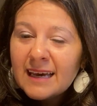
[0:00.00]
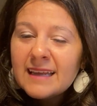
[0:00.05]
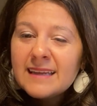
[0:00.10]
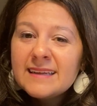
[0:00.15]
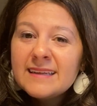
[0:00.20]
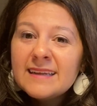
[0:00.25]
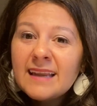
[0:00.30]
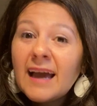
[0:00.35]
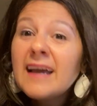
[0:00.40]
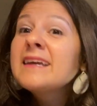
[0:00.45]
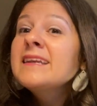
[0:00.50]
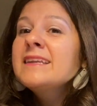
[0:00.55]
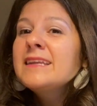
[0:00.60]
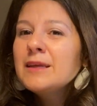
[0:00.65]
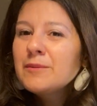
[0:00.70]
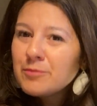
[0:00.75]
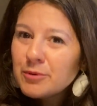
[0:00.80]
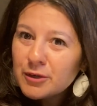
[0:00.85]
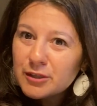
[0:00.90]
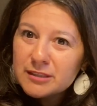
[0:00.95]

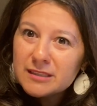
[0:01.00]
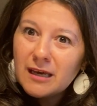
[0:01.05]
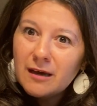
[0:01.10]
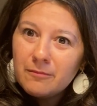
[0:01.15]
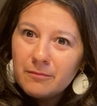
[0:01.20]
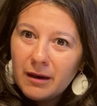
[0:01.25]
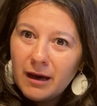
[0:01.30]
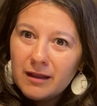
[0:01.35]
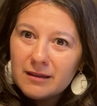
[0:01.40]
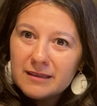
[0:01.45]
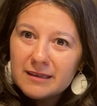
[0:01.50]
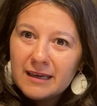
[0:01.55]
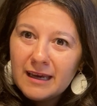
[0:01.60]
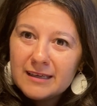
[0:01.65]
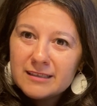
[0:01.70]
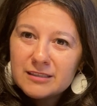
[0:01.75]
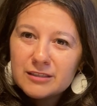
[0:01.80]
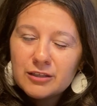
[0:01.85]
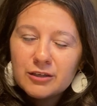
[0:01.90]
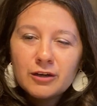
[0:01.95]
90%
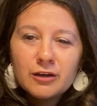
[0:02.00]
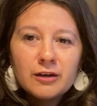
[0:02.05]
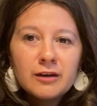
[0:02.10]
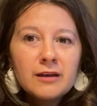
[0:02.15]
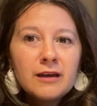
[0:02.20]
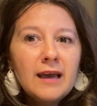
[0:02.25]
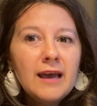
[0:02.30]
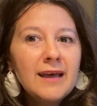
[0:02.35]
polyester,